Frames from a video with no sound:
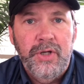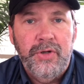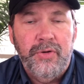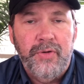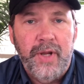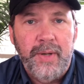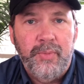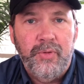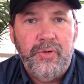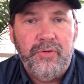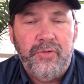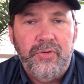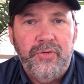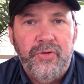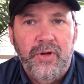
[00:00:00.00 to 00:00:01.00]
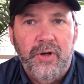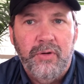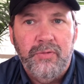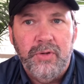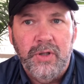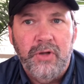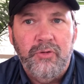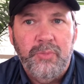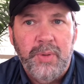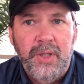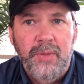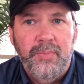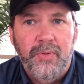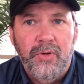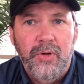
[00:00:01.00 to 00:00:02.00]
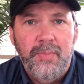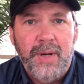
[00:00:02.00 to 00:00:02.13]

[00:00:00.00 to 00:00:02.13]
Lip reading: your neighbor as yourself, or love people.